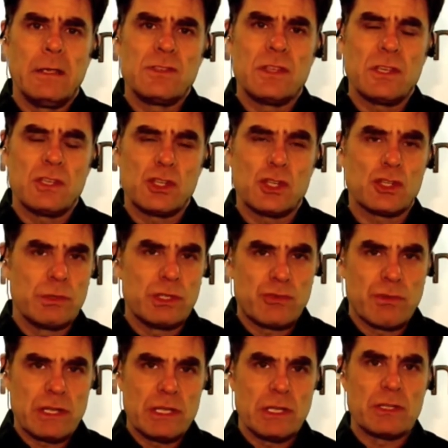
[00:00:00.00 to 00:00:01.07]
is this just
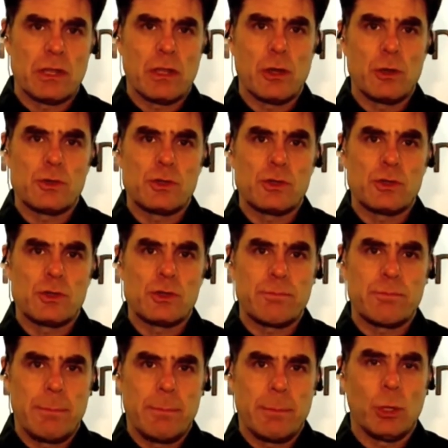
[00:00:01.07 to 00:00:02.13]
restricted to those
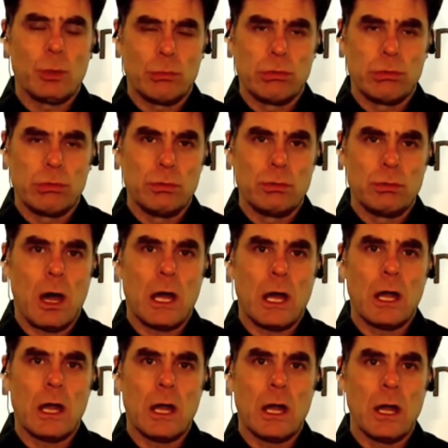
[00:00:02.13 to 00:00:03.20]
people who
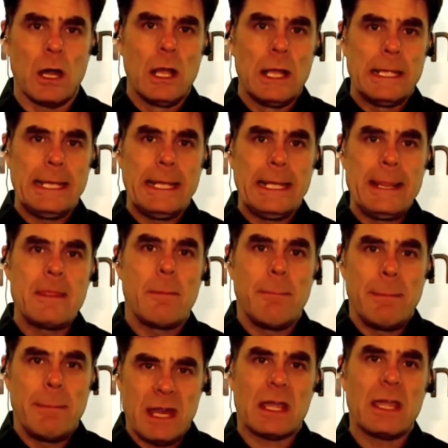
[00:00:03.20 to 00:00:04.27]
are in the
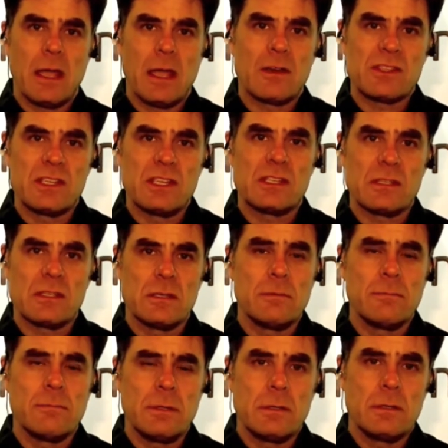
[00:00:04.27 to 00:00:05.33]
Medicare
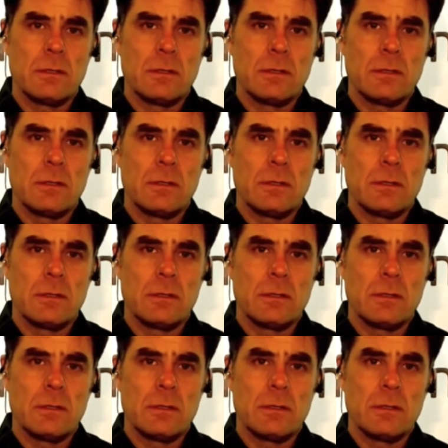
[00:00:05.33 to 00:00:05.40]
system?